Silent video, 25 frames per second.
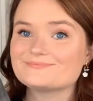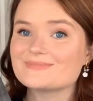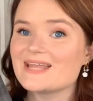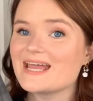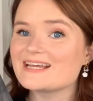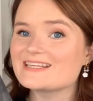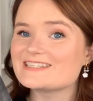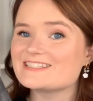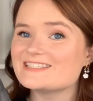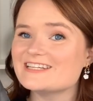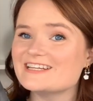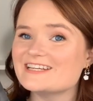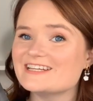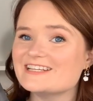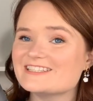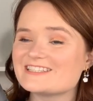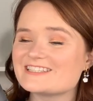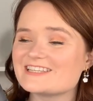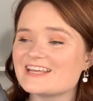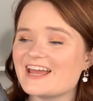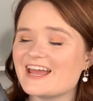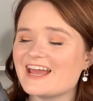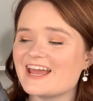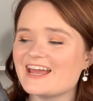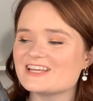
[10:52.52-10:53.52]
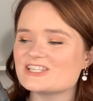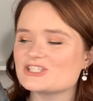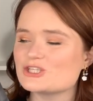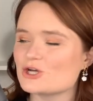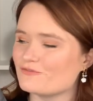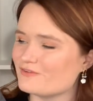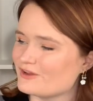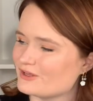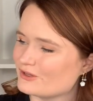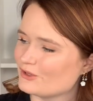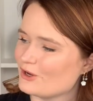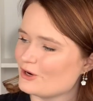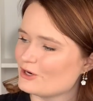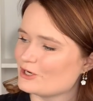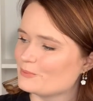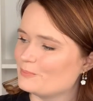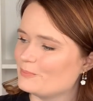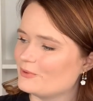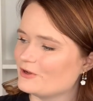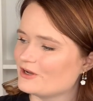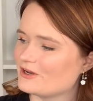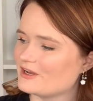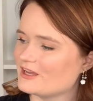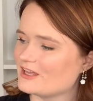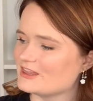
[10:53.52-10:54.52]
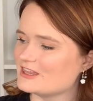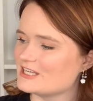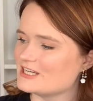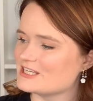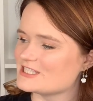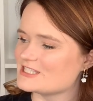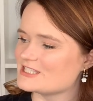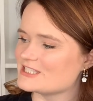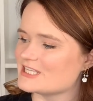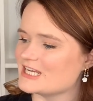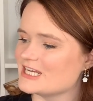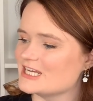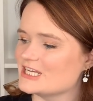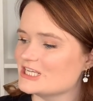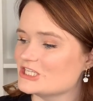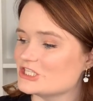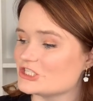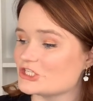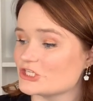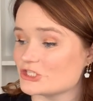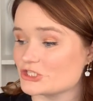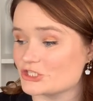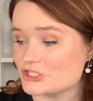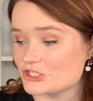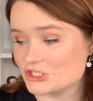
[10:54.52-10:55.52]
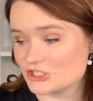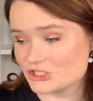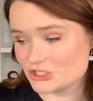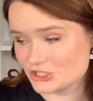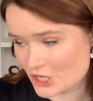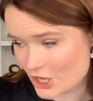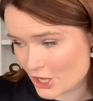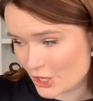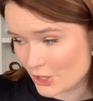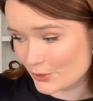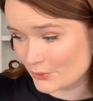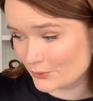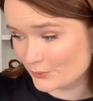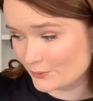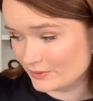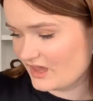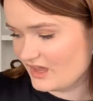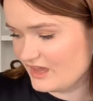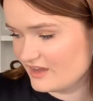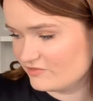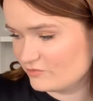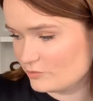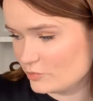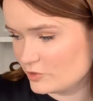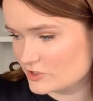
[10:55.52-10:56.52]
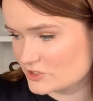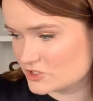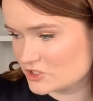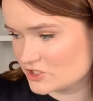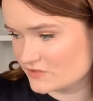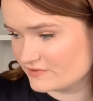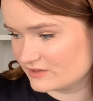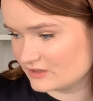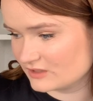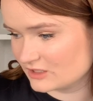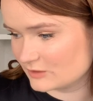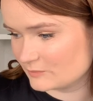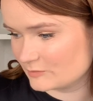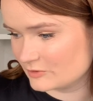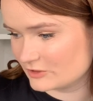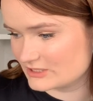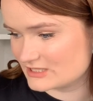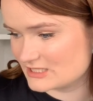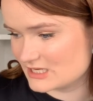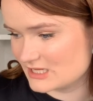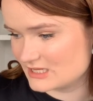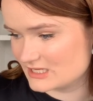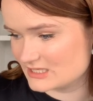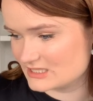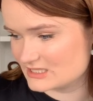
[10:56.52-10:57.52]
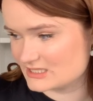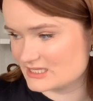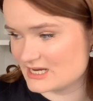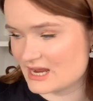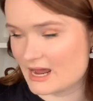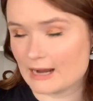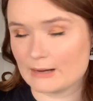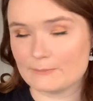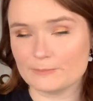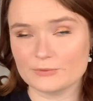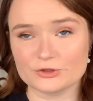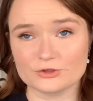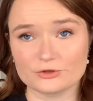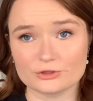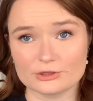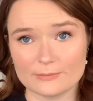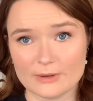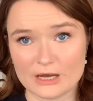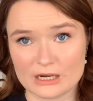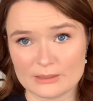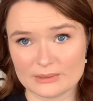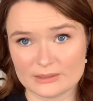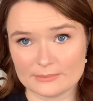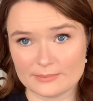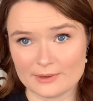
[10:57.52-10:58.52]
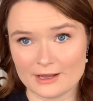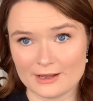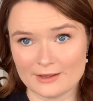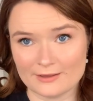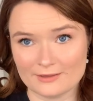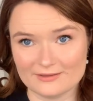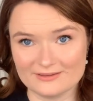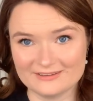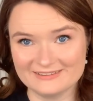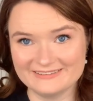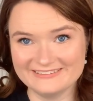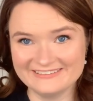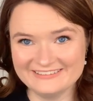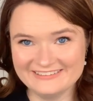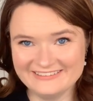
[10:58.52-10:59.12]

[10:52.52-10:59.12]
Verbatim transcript: Next is a Sophie Lark book. This is Snow. I have more Sophie Lark books in this stack, but they're at the bottom of the pile.